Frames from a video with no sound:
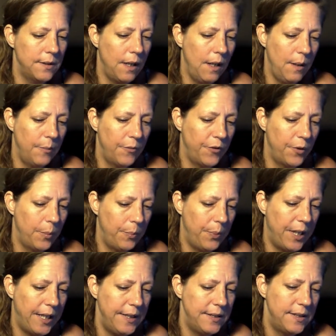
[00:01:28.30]
Up for
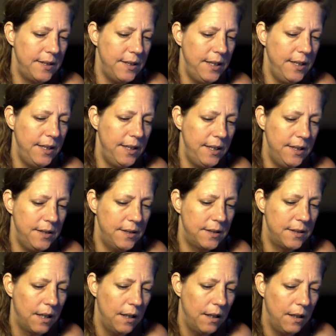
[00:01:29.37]

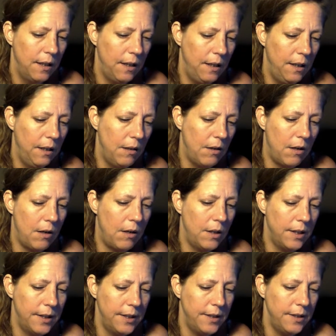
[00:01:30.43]
Pisces in
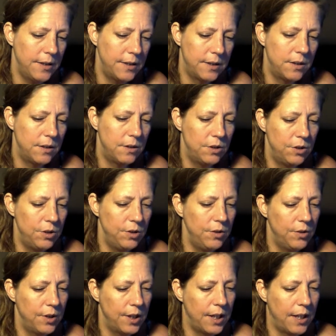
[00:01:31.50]
August
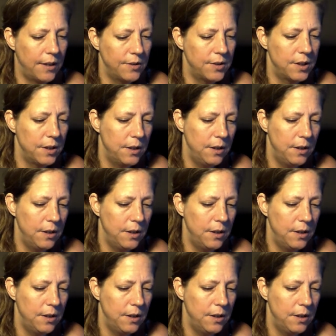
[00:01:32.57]
2018.